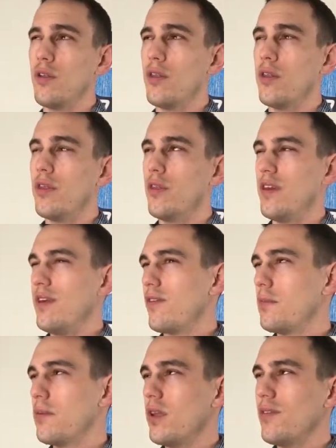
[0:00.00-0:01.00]
thief,
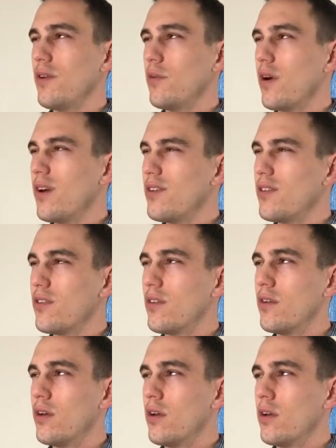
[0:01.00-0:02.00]
I believe it was.
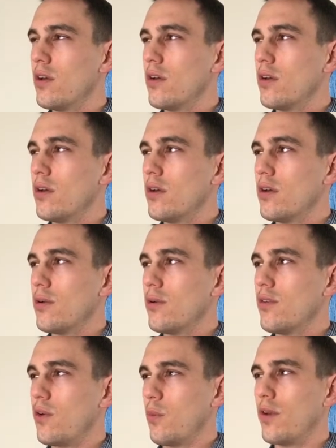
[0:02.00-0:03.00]
Or
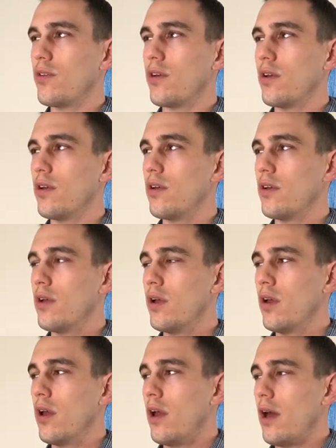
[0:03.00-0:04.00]
was it a wizard?
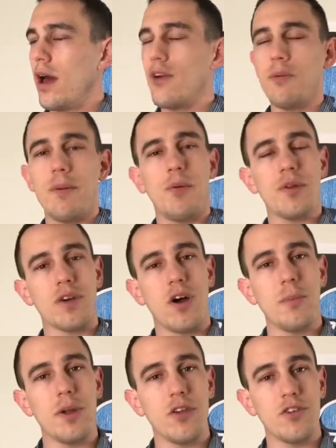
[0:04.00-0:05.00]
I don't remember what the
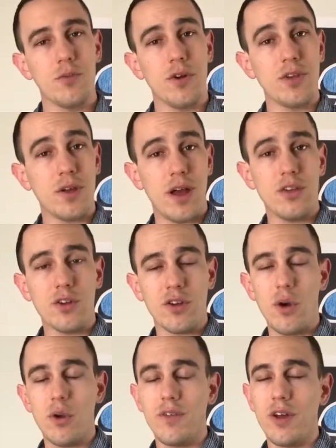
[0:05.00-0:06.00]
combination was. I took
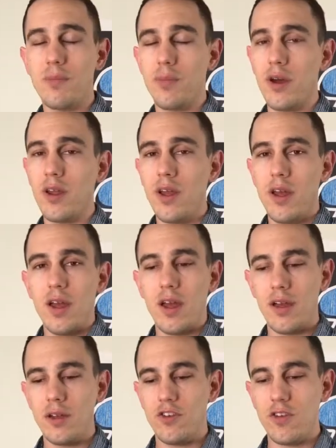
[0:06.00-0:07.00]
note of it, but
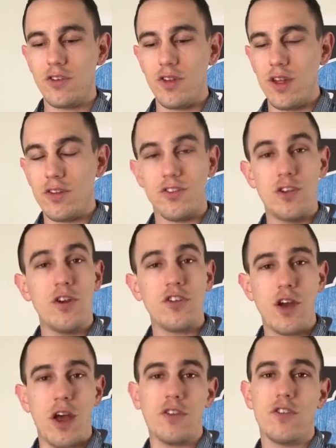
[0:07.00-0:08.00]
it
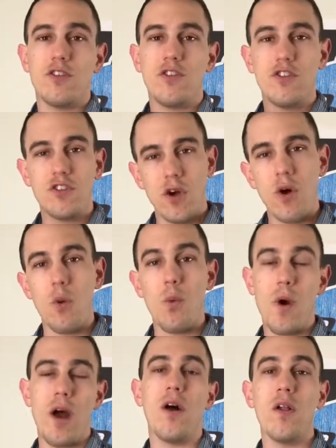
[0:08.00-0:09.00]
synergized so
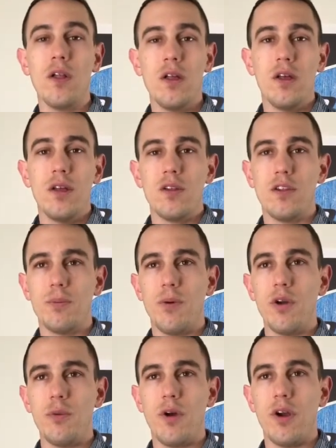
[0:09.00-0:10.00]
well to the
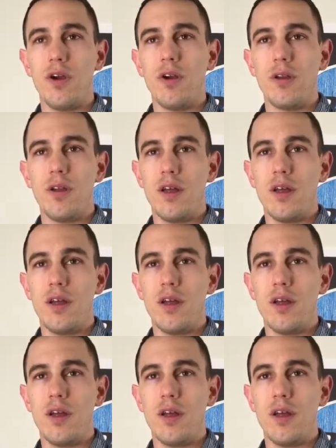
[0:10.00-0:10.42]
point where